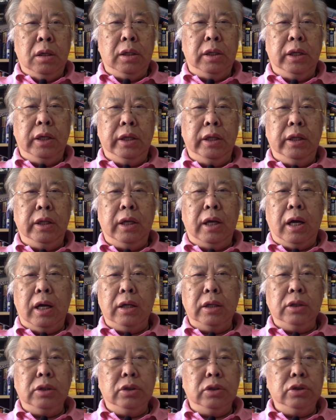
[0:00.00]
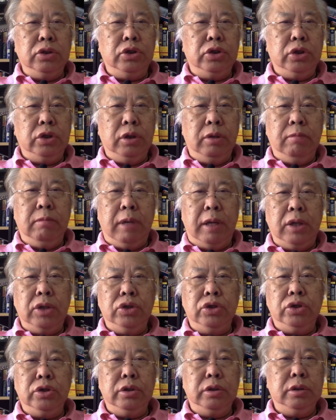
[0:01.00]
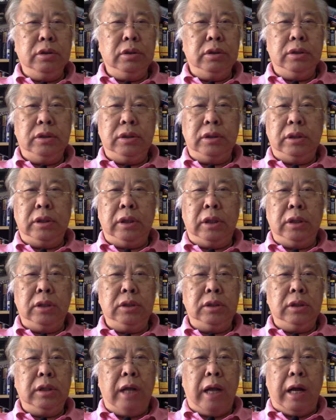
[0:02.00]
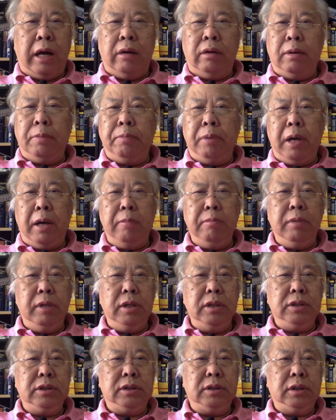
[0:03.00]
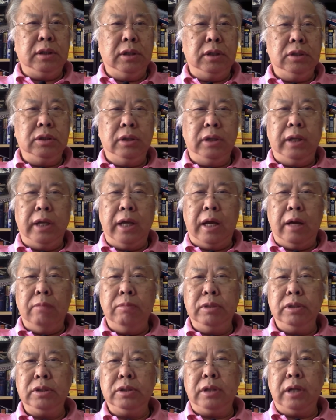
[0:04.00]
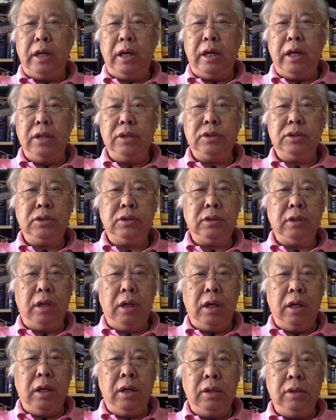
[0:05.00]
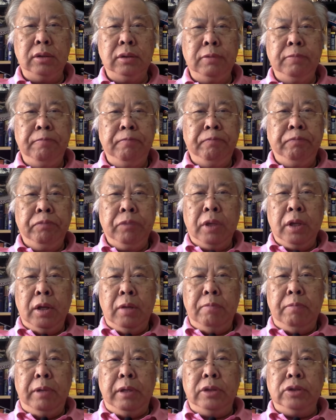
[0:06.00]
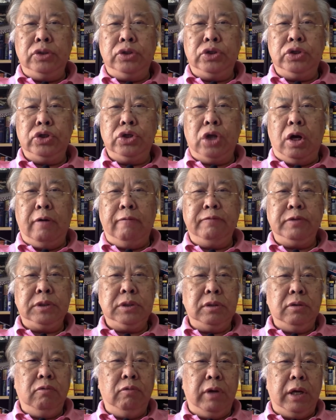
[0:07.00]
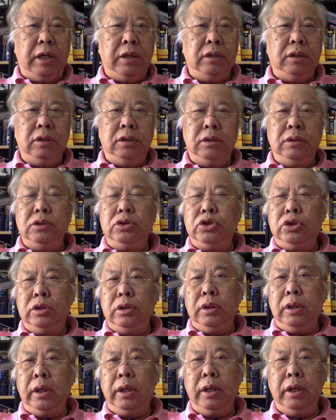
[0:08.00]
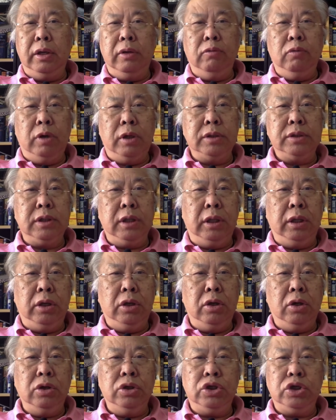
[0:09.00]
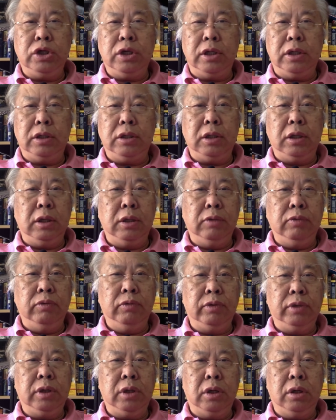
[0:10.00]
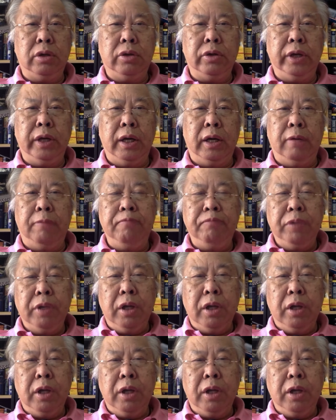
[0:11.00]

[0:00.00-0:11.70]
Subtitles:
In the article, she mentioned our Prime Minister Tony Abbott has been soft when he was negotiating with Korea,